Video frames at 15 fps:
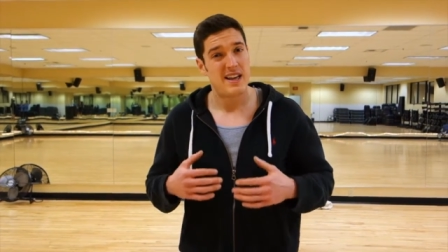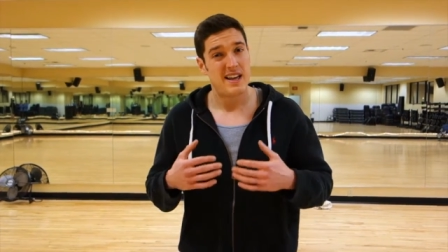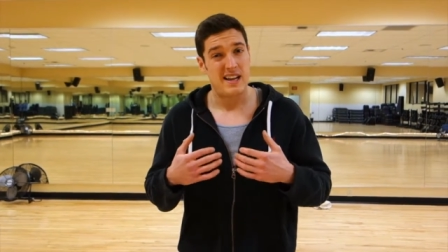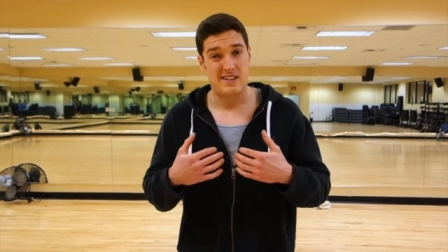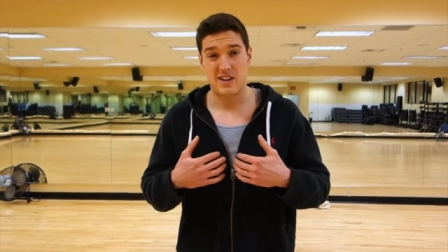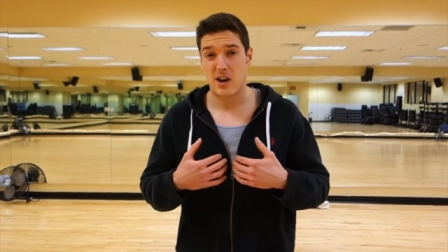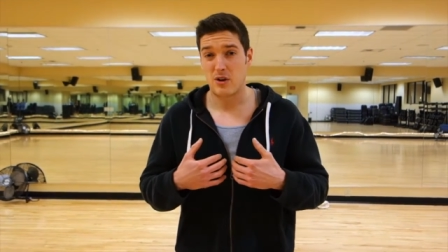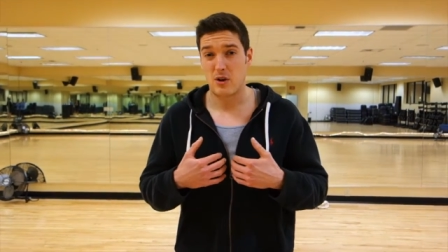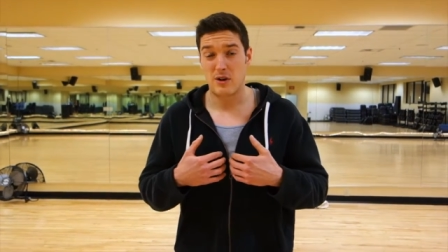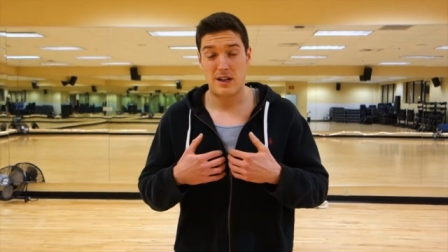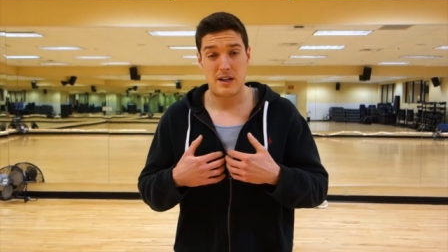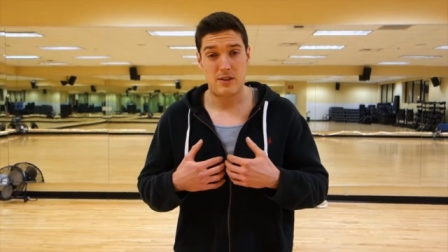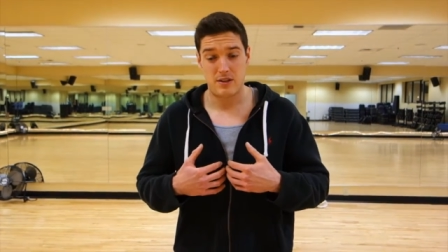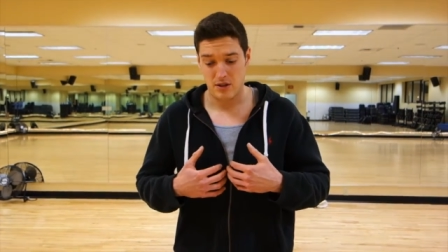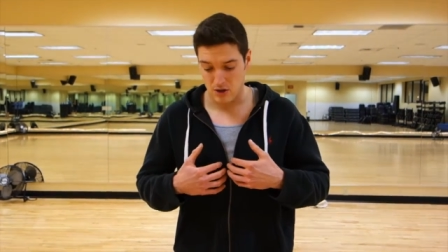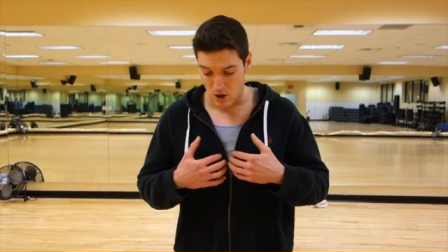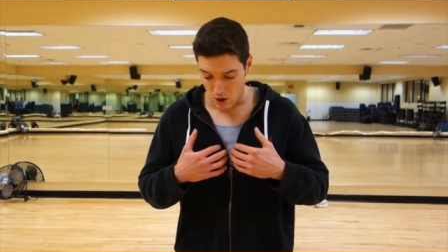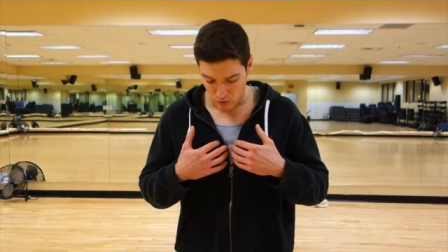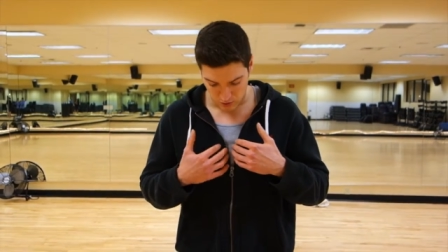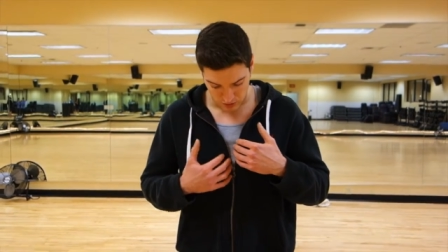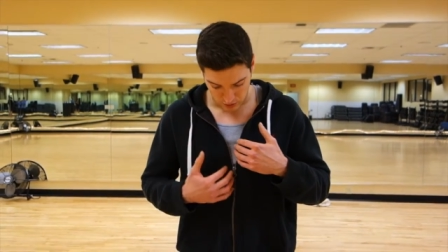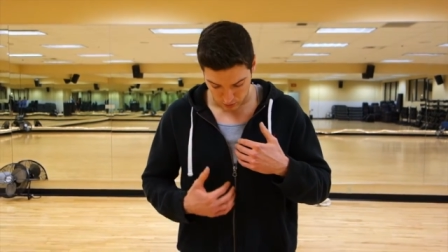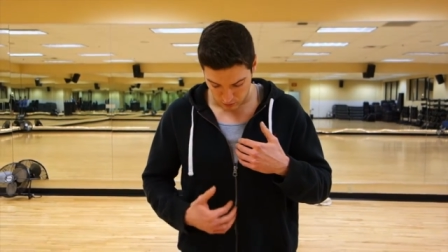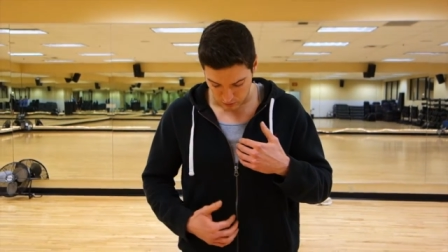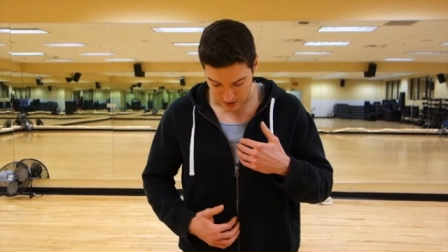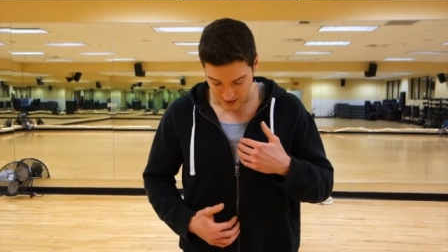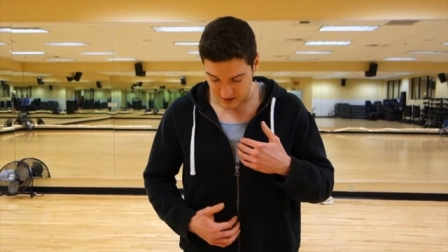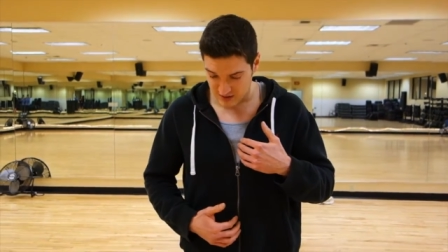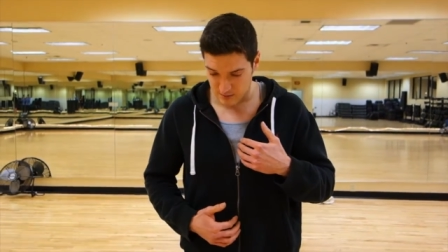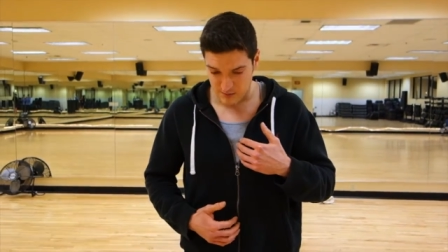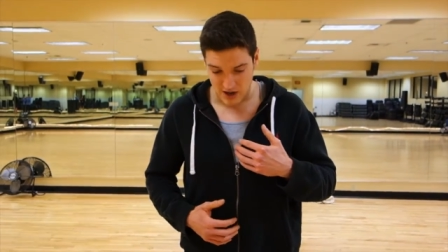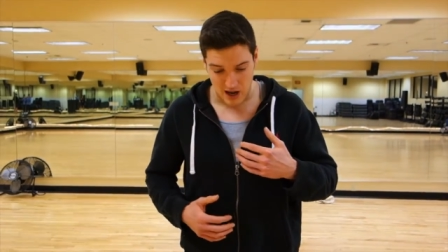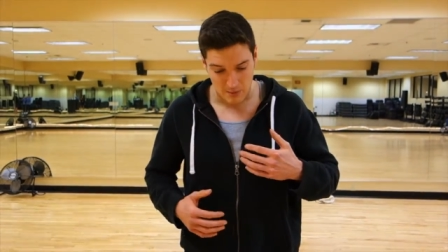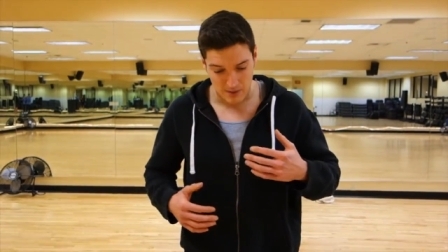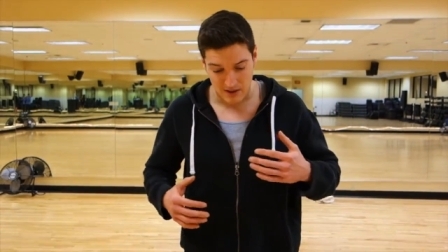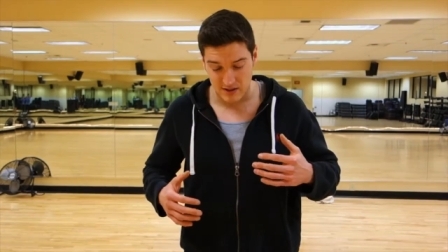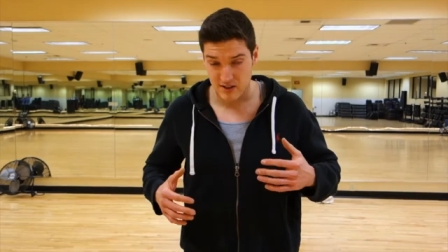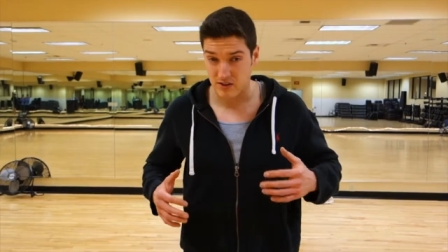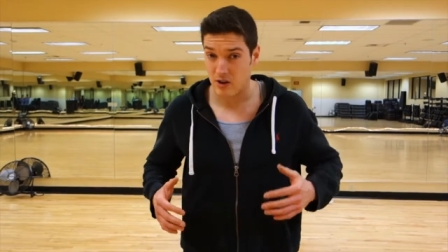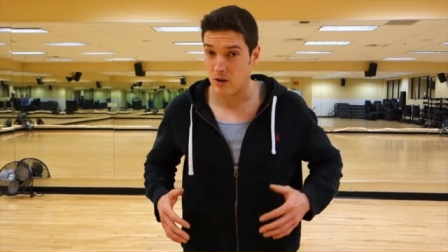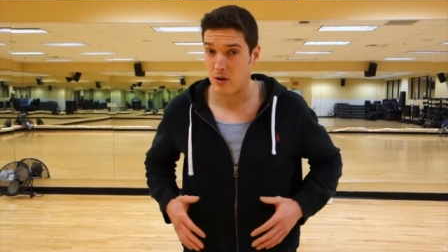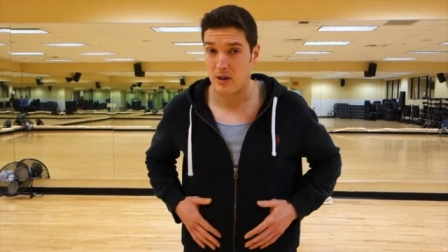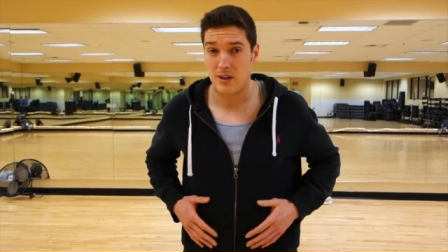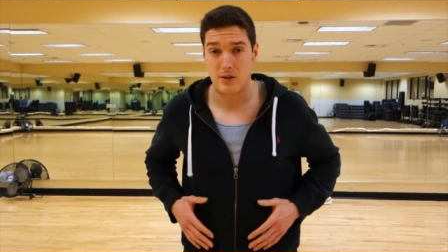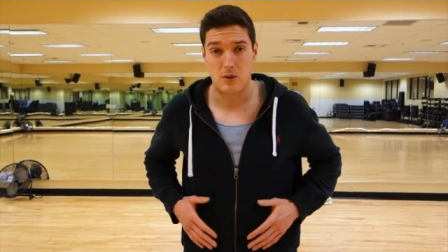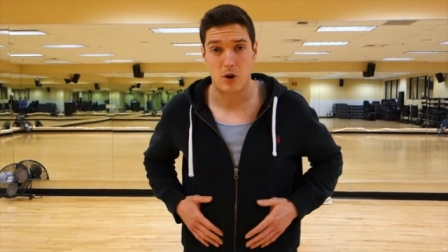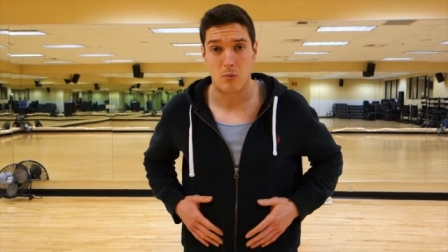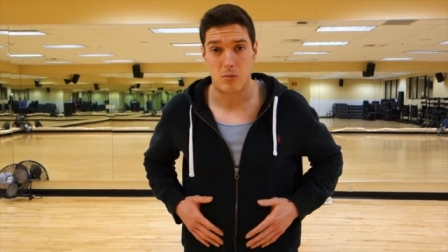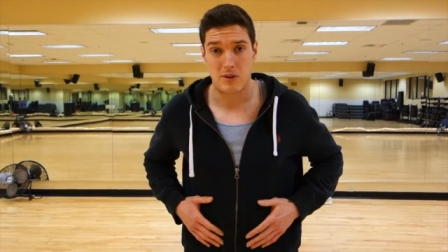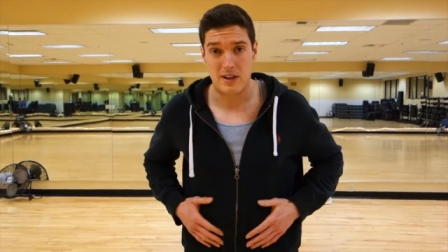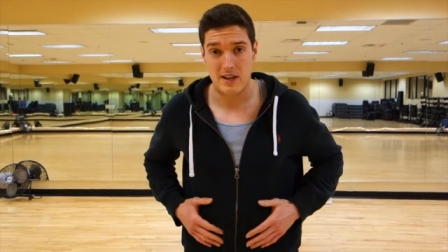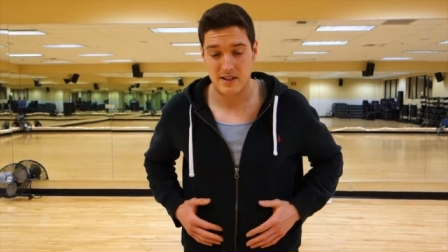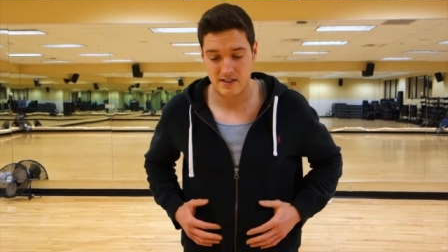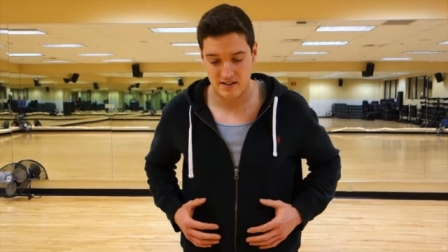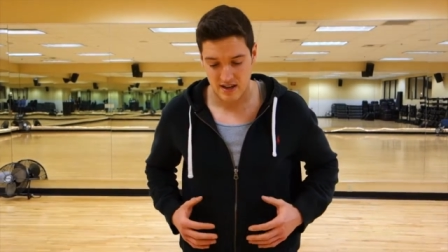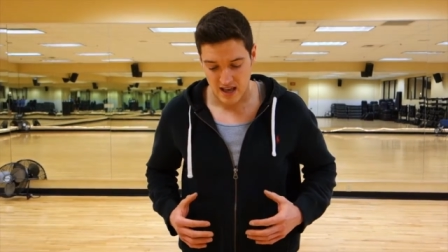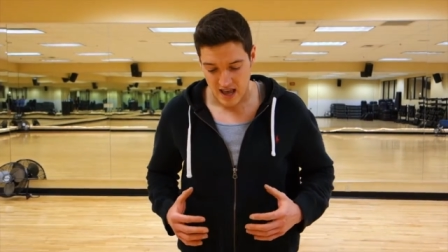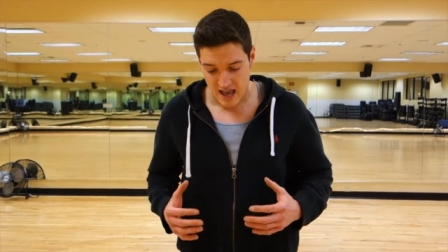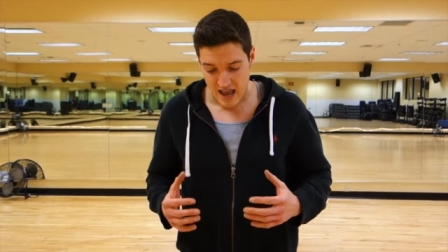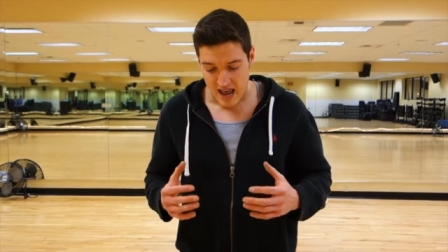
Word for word: It's underneath, you know, your rectus abdominis, it's underneath your obliques.